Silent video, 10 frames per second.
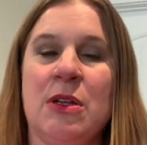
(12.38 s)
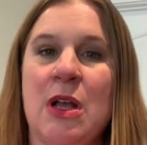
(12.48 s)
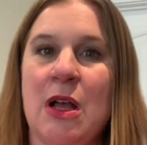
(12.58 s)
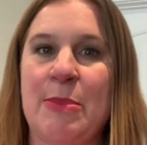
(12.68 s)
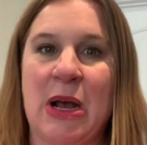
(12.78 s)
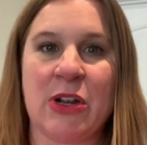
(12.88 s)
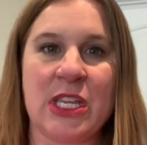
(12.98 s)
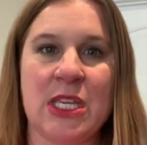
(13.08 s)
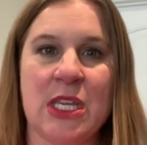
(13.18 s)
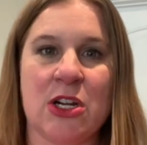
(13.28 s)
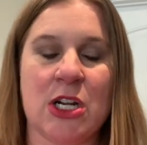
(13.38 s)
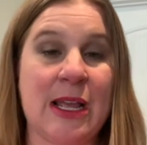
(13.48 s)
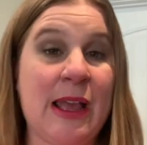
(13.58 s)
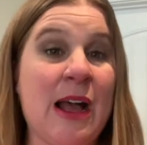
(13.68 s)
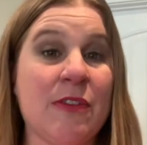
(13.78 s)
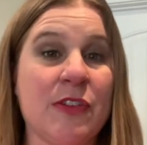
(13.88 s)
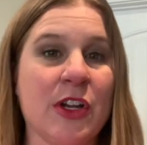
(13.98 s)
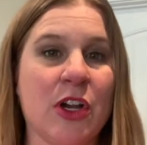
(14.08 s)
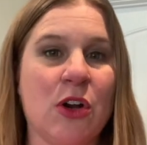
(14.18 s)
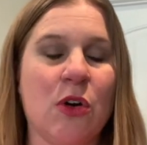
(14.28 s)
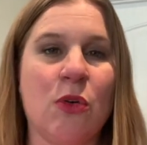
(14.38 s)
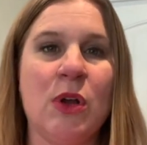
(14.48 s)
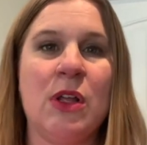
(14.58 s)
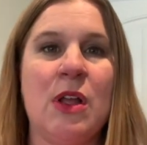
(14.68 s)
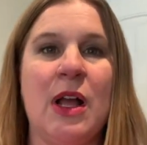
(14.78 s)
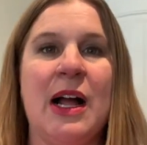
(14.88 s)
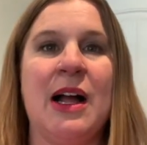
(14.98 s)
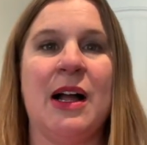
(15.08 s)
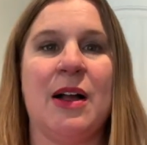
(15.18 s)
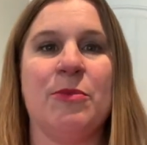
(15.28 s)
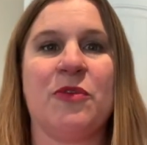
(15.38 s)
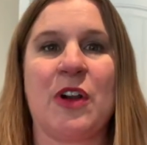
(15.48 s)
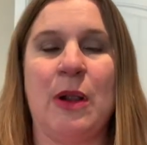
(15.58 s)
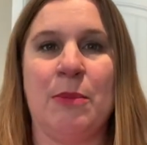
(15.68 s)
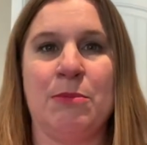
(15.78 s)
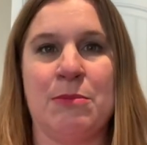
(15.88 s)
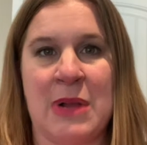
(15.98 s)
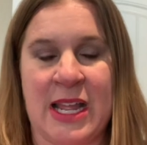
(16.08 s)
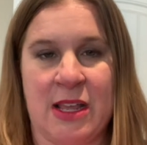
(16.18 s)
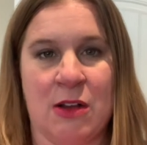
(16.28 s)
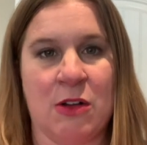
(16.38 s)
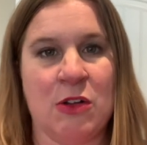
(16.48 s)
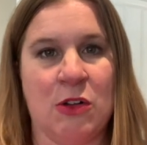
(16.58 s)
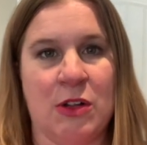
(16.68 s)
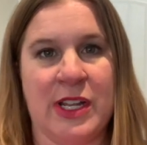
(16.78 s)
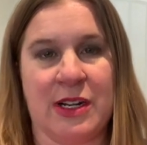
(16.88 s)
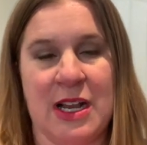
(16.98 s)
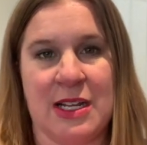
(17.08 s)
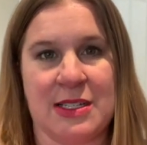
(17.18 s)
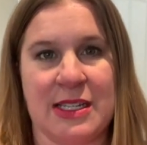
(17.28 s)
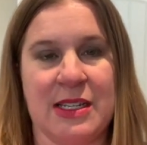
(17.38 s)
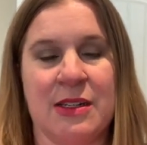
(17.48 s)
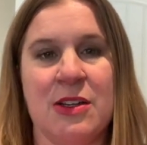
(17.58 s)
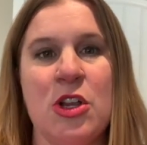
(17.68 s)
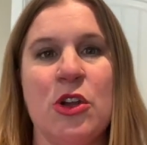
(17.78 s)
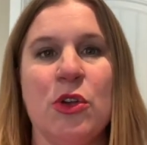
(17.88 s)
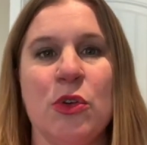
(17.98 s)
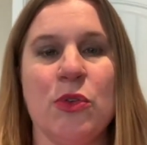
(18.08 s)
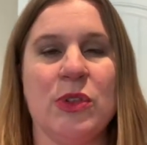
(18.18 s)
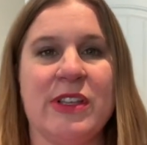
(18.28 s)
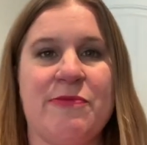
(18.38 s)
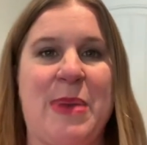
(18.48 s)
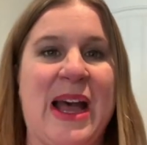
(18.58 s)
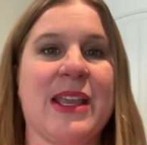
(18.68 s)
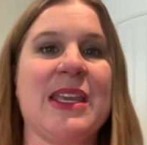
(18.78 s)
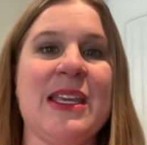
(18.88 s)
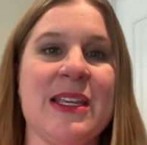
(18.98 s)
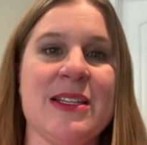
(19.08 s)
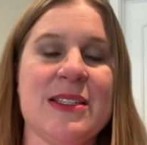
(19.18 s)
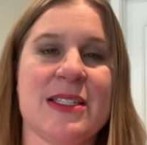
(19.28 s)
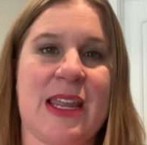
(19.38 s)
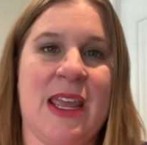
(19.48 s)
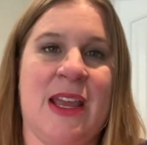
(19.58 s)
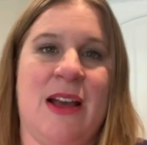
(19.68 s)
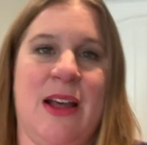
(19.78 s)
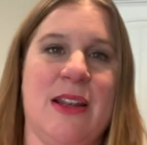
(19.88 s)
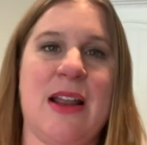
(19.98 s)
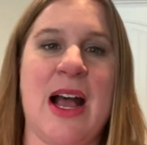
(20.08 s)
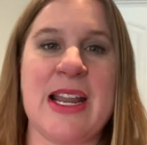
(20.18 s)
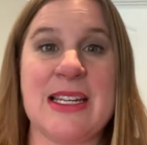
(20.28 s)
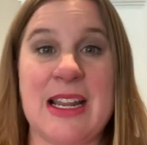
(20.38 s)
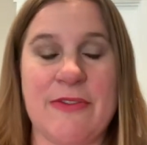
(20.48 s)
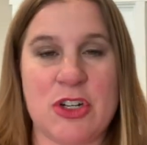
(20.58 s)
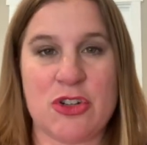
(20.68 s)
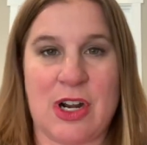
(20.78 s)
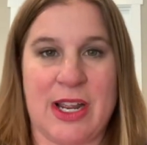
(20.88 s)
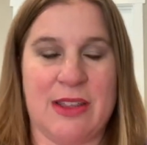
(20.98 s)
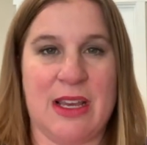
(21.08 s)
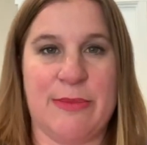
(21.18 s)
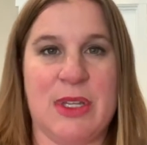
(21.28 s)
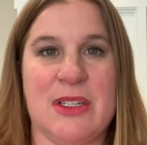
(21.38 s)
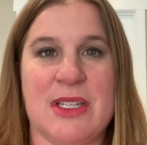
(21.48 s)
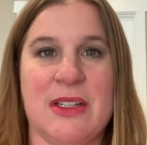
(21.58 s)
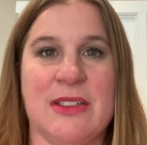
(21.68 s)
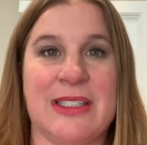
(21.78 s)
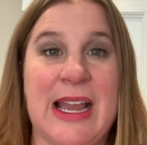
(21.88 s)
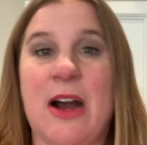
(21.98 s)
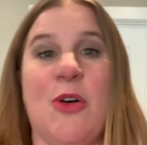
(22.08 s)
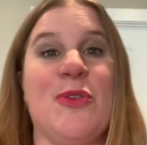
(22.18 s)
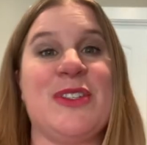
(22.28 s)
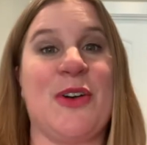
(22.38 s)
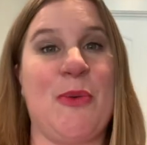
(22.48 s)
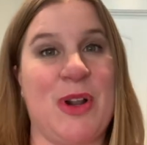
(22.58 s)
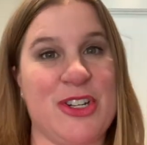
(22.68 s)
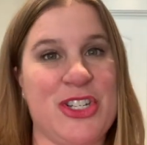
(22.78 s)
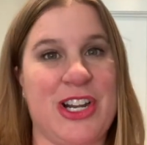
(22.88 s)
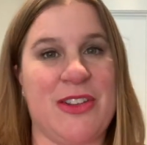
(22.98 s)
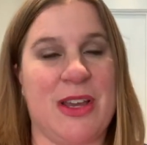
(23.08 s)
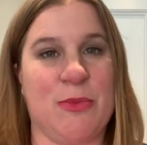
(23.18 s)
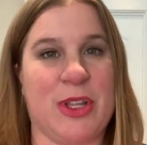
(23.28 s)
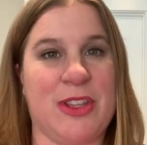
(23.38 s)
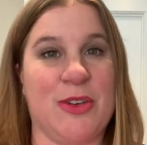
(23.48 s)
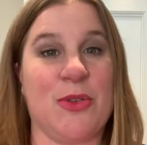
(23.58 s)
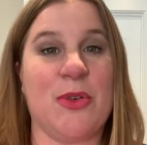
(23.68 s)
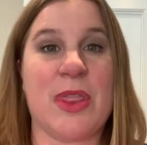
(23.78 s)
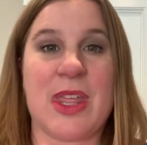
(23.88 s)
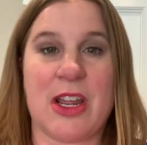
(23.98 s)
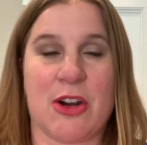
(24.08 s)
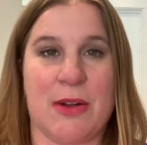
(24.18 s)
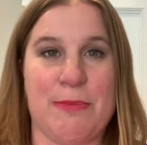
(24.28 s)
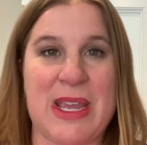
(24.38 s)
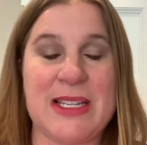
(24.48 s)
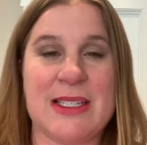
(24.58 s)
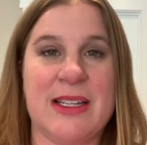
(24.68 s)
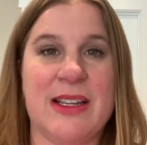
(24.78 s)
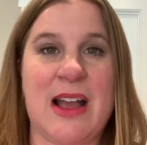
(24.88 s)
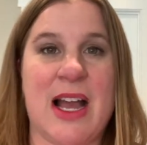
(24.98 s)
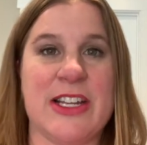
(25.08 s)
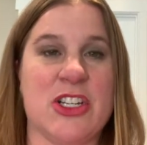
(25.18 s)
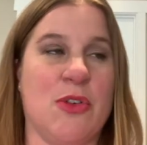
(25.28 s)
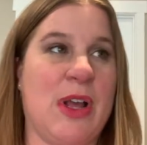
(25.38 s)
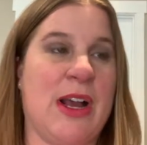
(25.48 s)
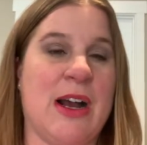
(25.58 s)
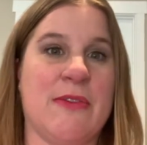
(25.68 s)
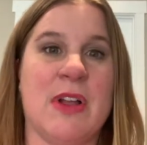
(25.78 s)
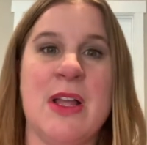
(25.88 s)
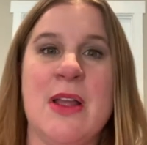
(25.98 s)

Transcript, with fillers: about 1.5 years ago from my uncle and cousin who live back east, and I'd never tried them until now. So I want to share them with you. They are amazing. I don't have